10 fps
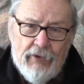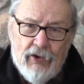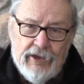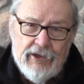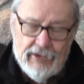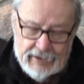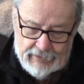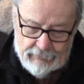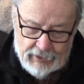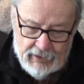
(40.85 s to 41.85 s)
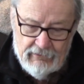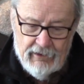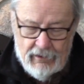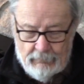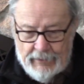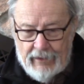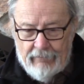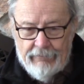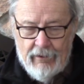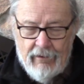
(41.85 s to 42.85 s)
very easily with a little bit
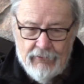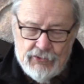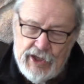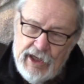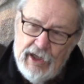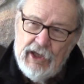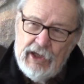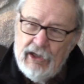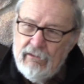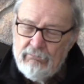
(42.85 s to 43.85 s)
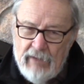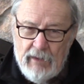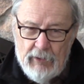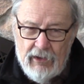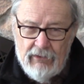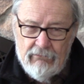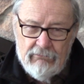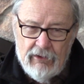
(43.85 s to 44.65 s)
of skinning and maybe,